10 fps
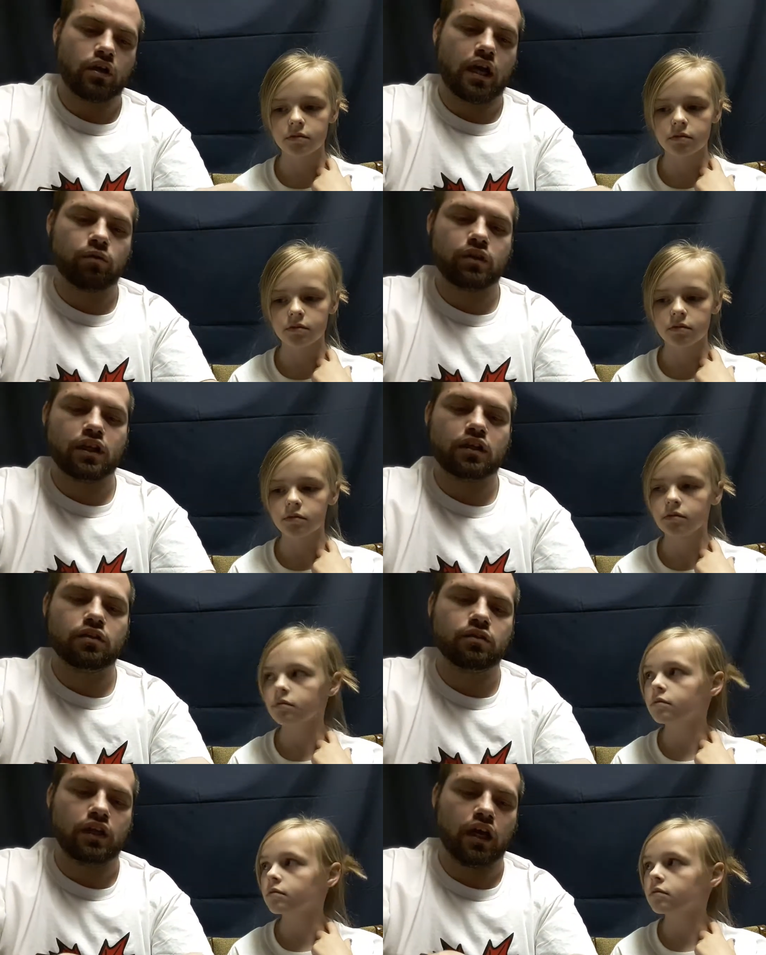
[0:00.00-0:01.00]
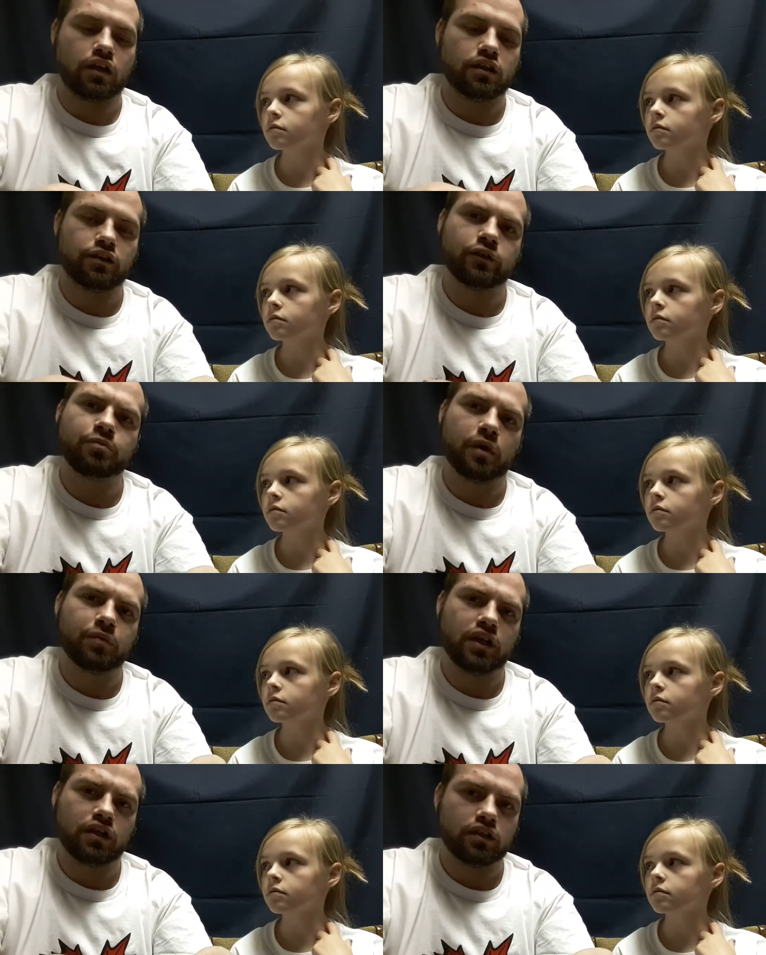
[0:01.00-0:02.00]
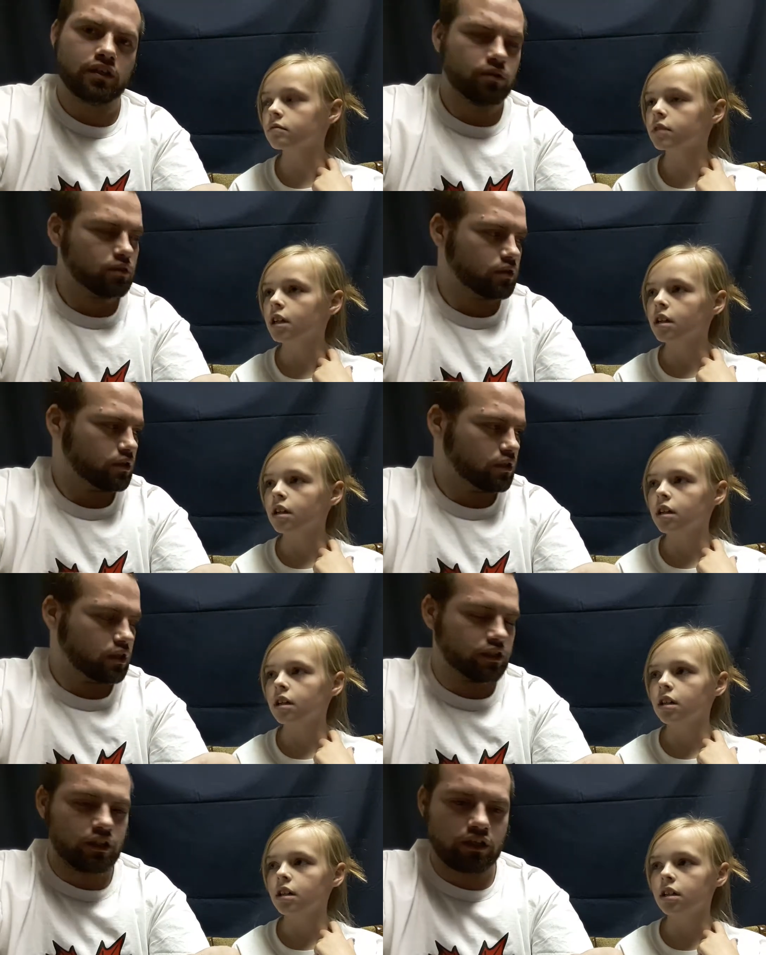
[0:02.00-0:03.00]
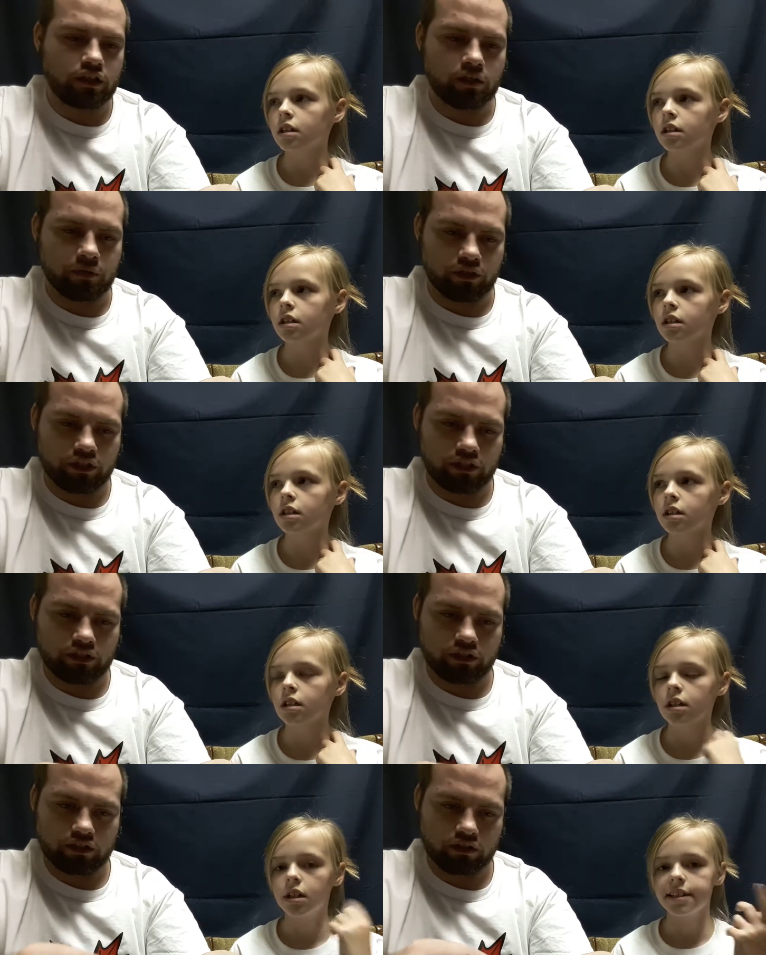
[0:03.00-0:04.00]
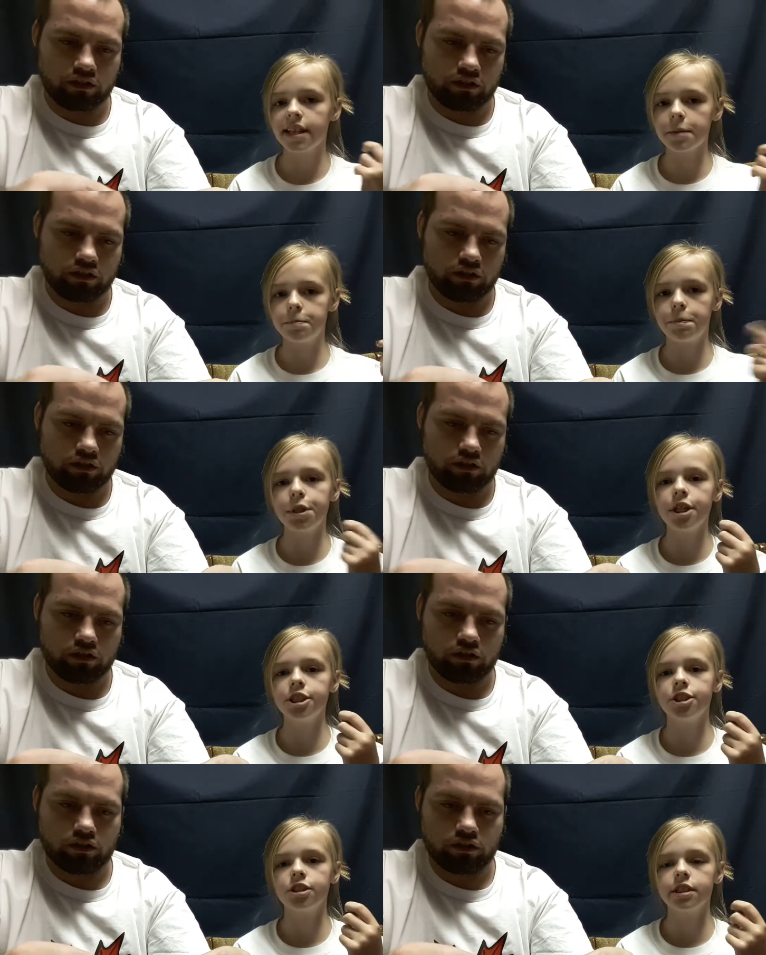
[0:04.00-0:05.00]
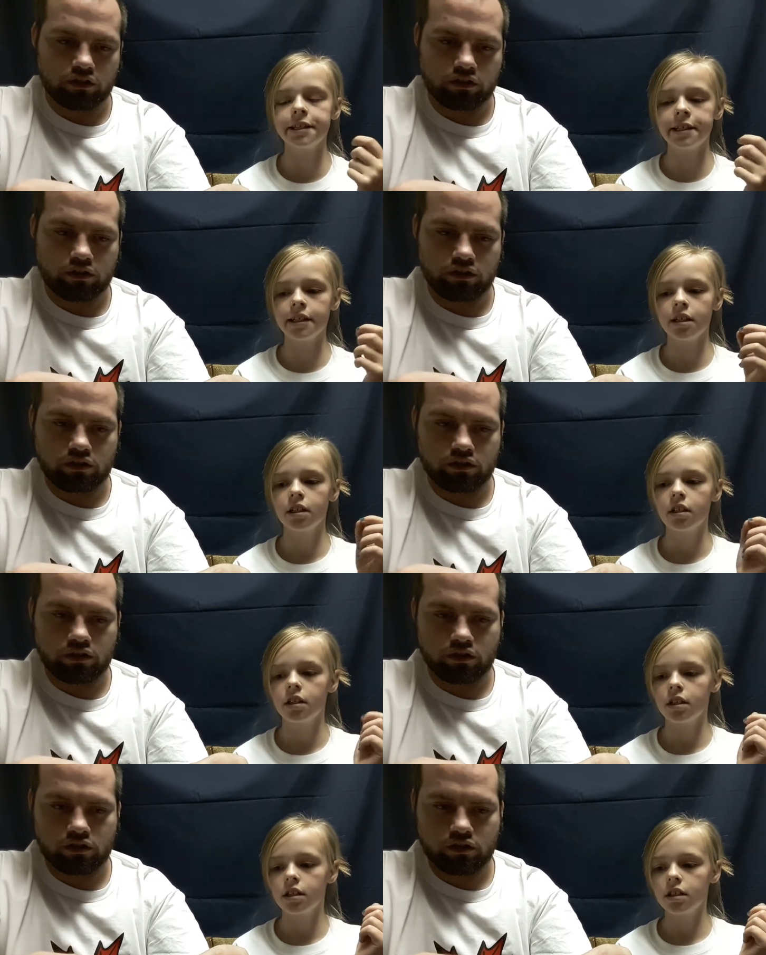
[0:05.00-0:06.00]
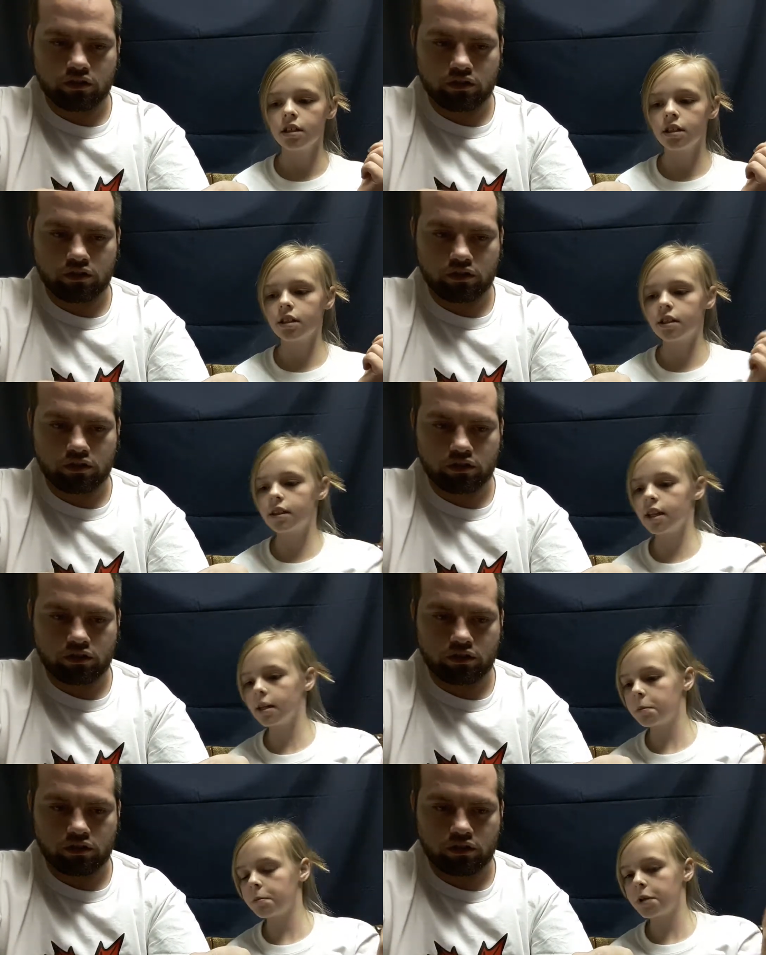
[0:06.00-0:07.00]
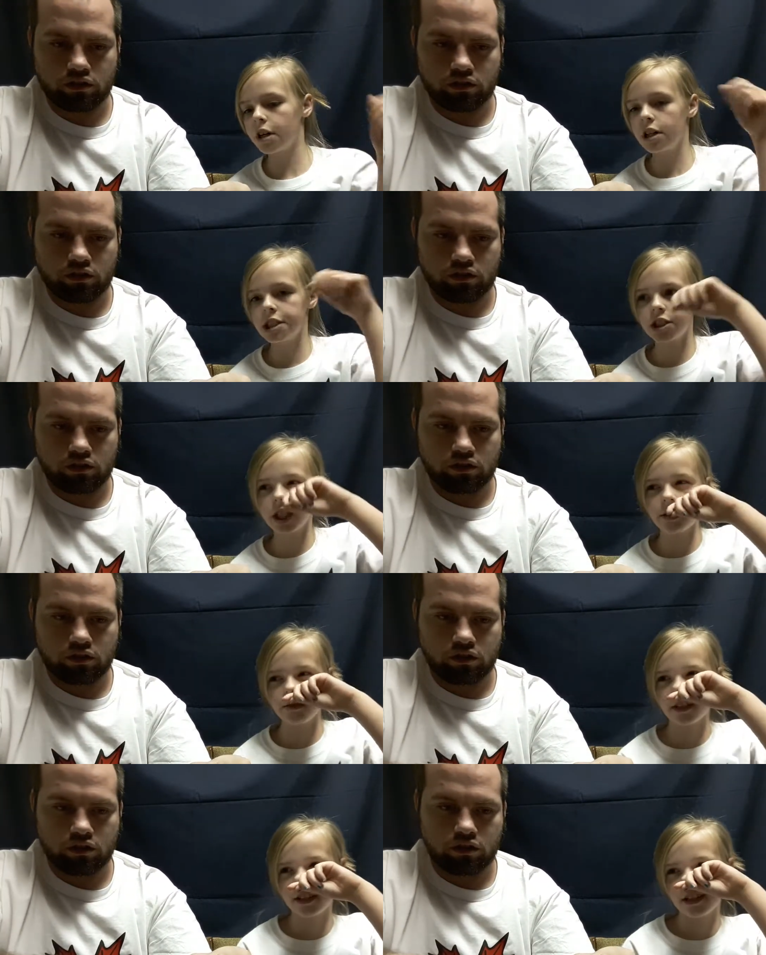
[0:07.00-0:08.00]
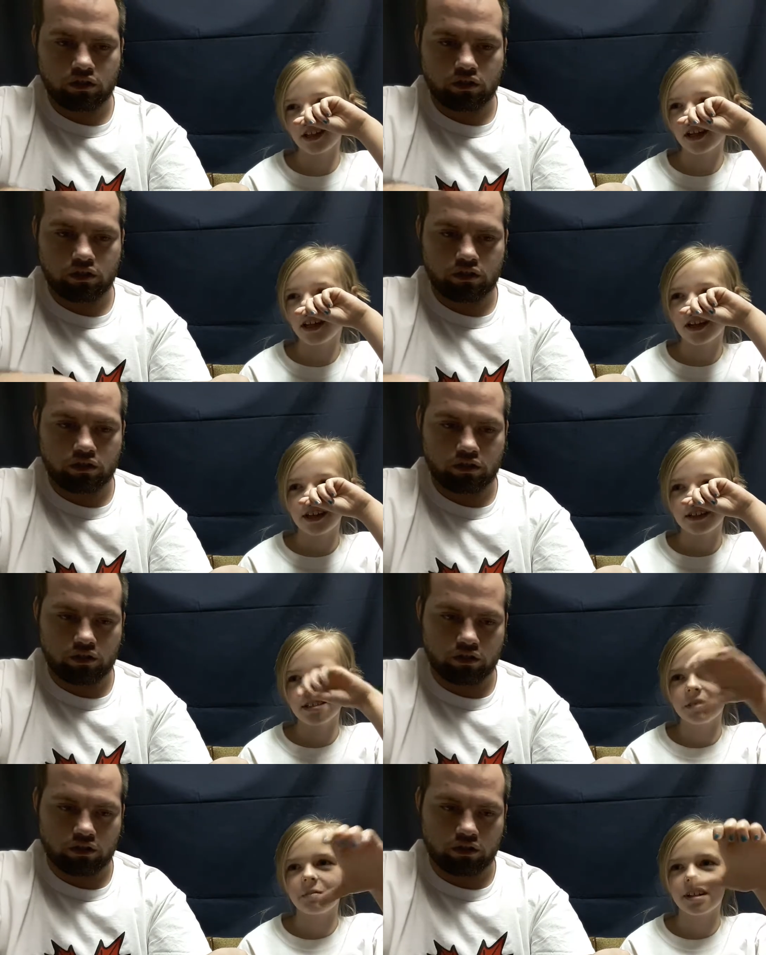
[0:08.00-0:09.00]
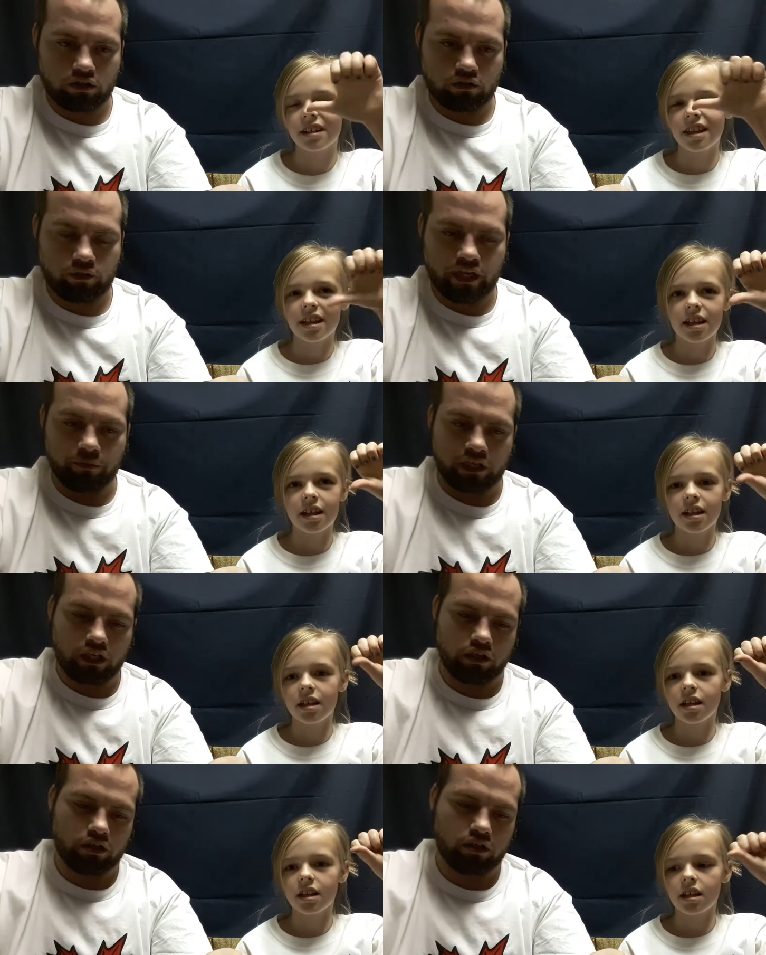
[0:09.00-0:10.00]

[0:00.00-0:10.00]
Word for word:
Speaker 1: How were they doing that? Do you remember? I should have thought about this.
Speaker 2: They pushed it. They pushed it with something. Wait a
Speaker 1: minute.